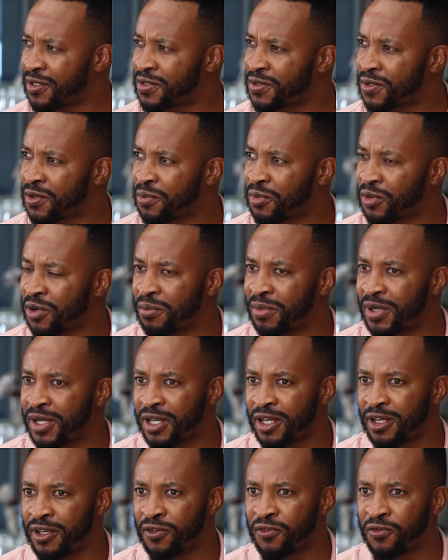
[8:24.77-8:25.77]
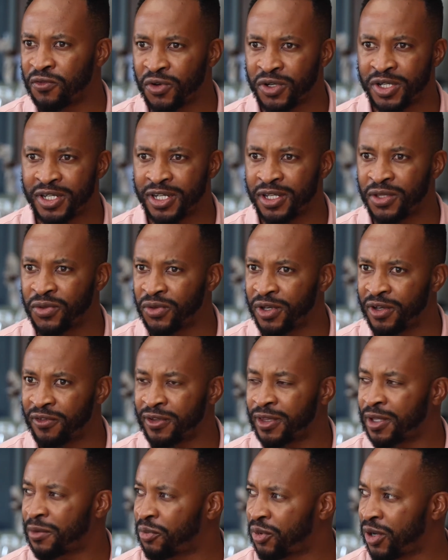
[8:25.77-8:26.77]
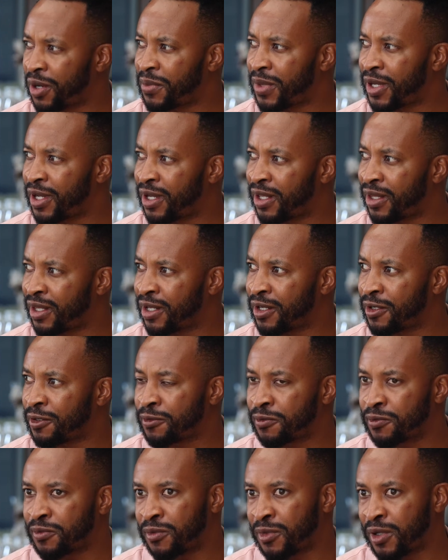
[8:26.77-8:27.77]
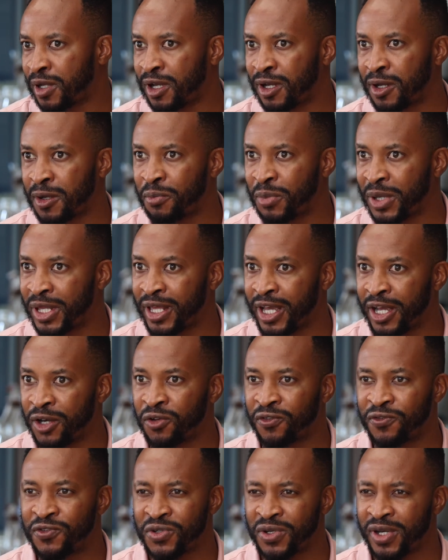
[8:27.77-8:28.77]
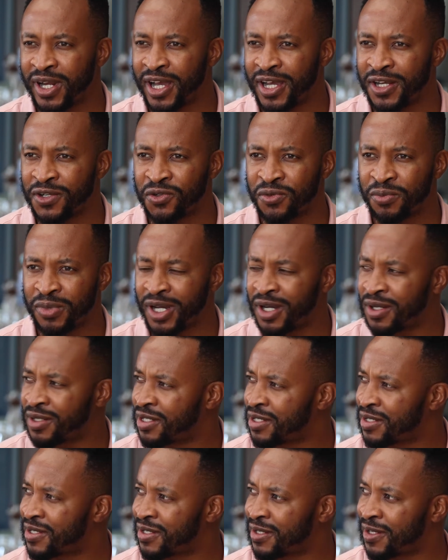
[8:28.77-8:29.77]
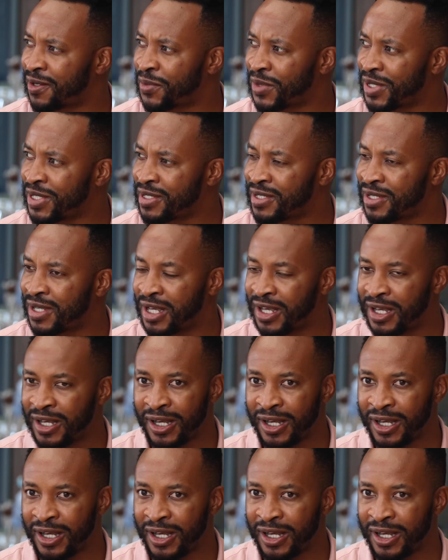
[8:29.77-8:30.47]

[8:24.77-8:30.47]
So probably 14th we're having the premiere, then by the end of July it will be out in cinemas.